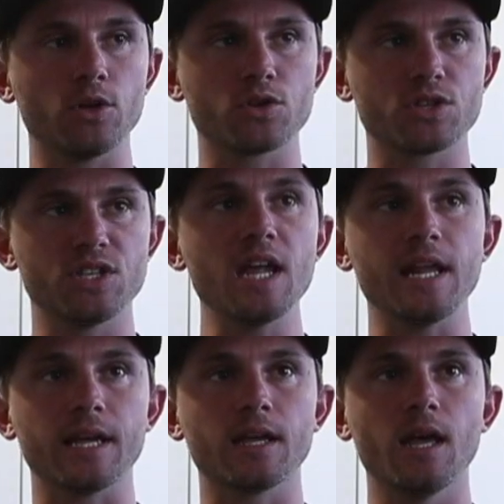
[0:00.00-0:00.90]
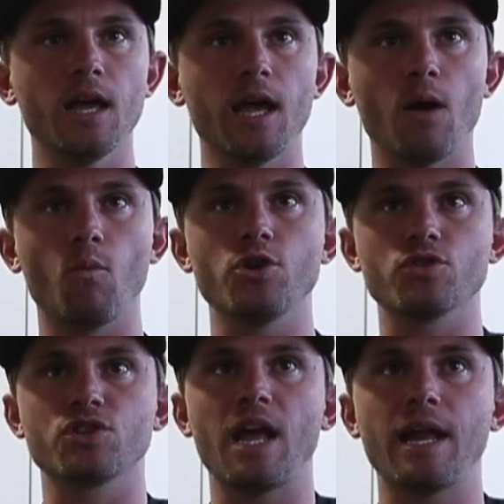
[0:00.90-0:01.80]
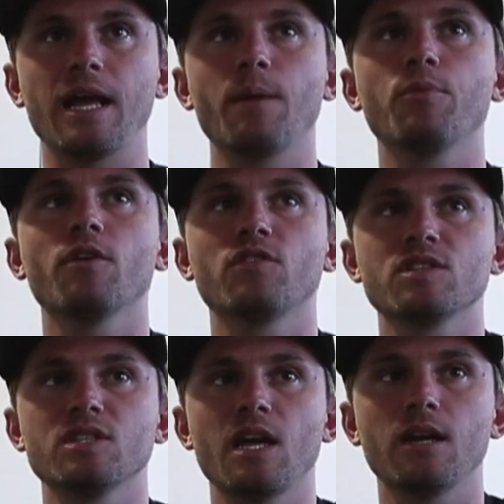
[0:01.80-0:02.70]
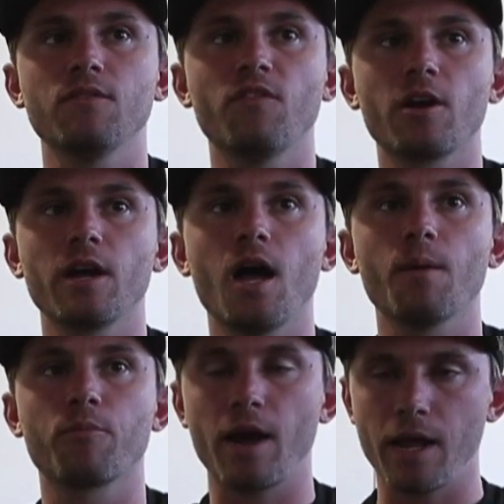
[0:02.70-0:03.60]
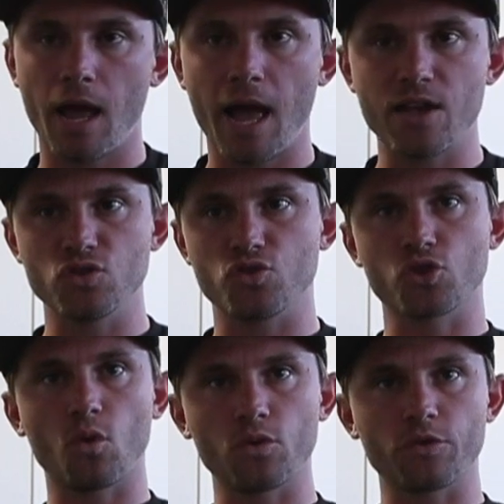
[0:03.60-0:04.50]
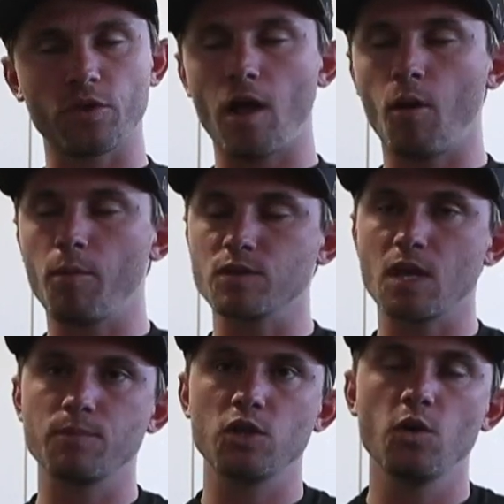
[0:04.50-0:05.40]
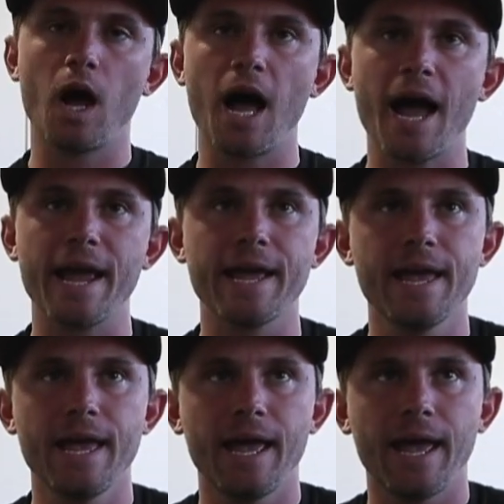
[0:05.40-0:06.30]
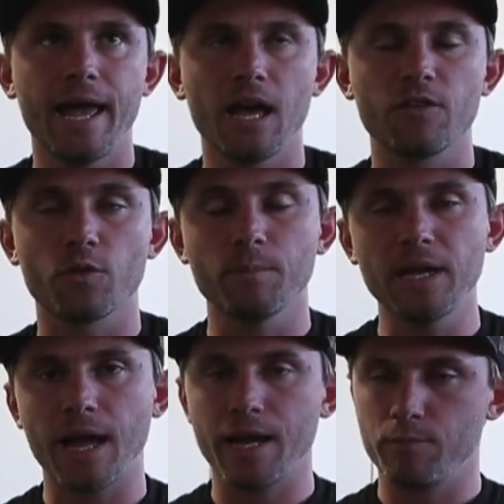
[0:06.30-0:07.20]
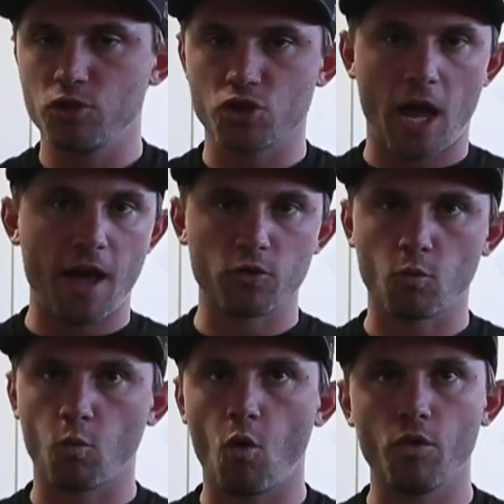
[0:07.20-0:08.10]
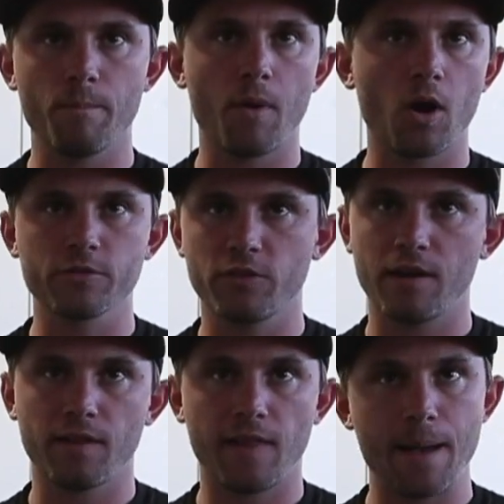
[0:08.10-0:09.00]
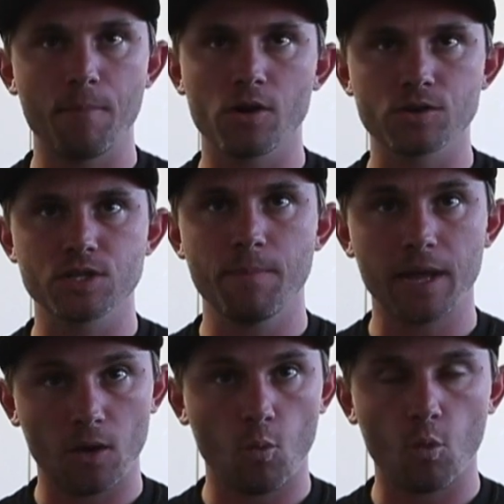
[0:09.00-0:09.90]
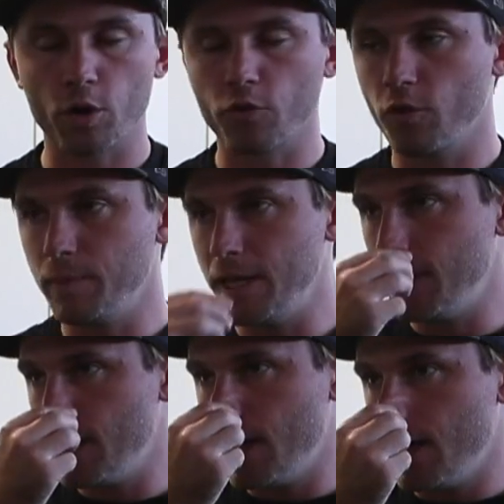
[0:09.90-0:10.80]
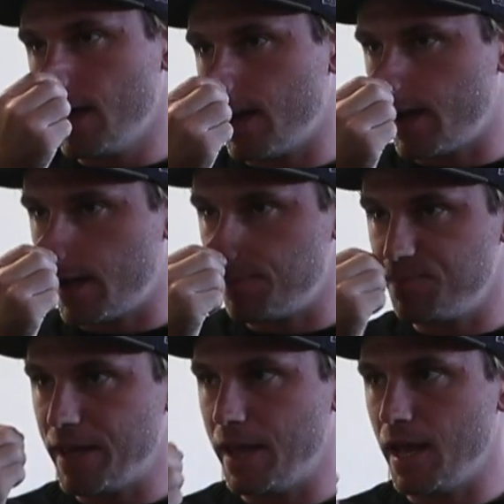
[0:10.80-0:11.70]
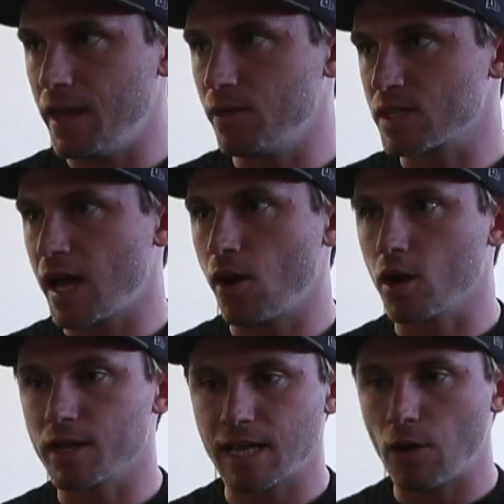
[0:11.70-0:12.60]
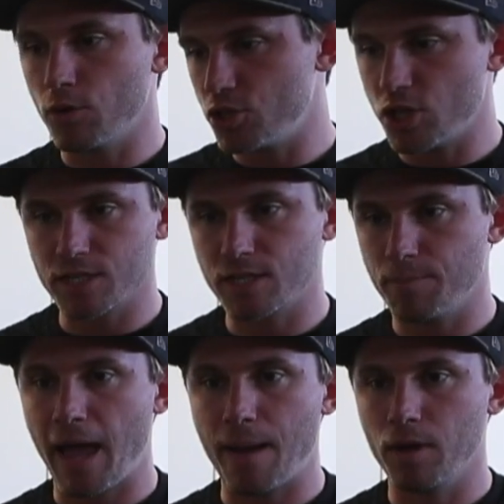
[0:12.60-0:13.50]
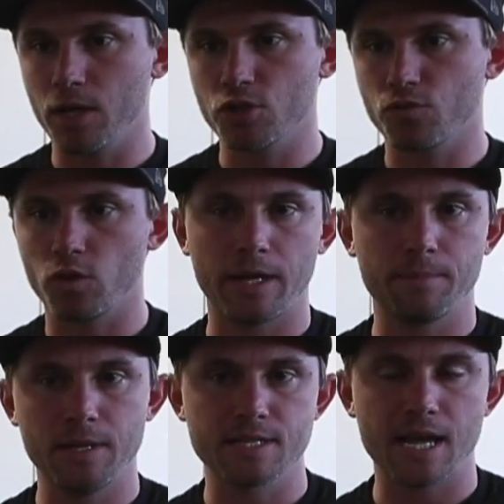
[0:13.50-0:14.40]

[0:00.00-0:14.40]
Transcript: when you're sitting. And when you're standing up, you have to stand very upright. It has your shoulders and elbows up too high. And for me, I ended up just having to roll the bars down to lap bars to make it work for me. And it was kind of hard because I would adjust them that much for like me and